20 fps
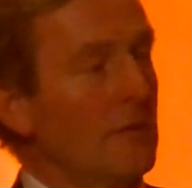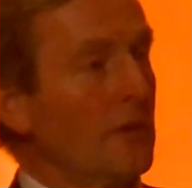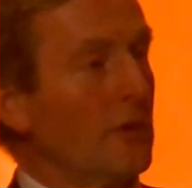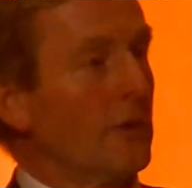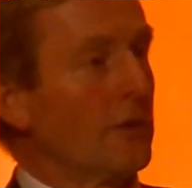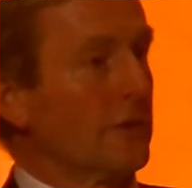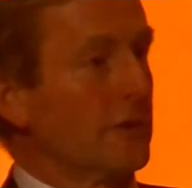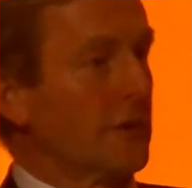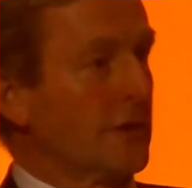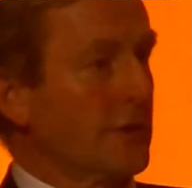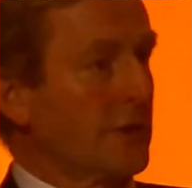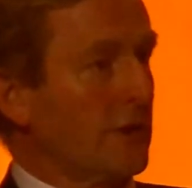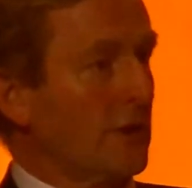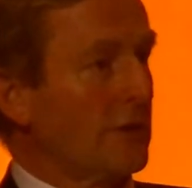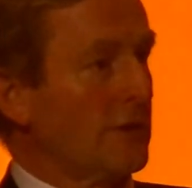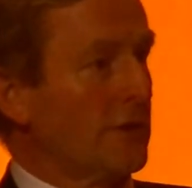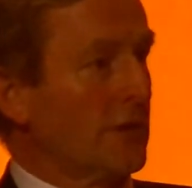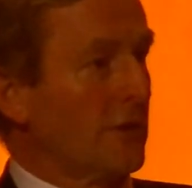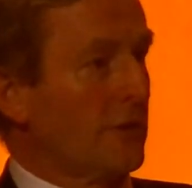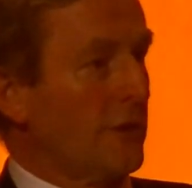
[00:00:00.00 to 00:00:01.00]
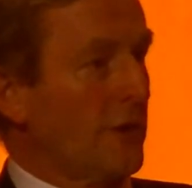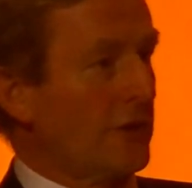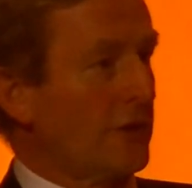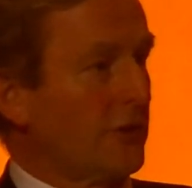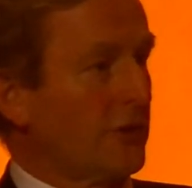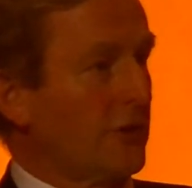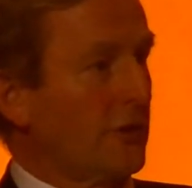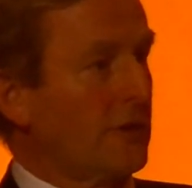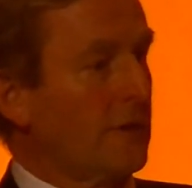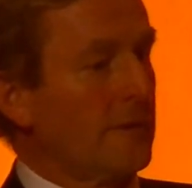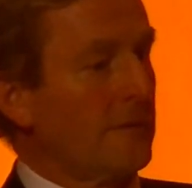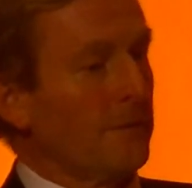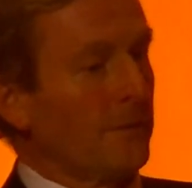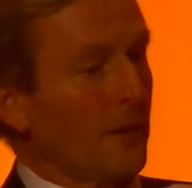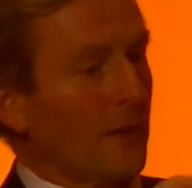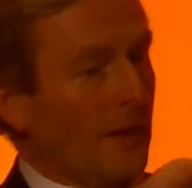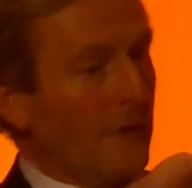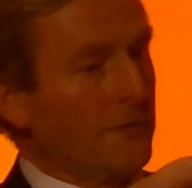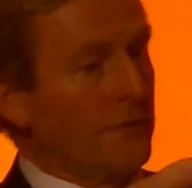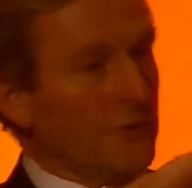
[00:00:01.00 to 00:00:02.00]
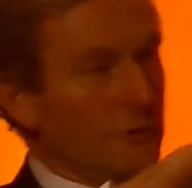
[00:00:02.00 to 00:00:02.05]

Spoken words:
we're going to discuss the question of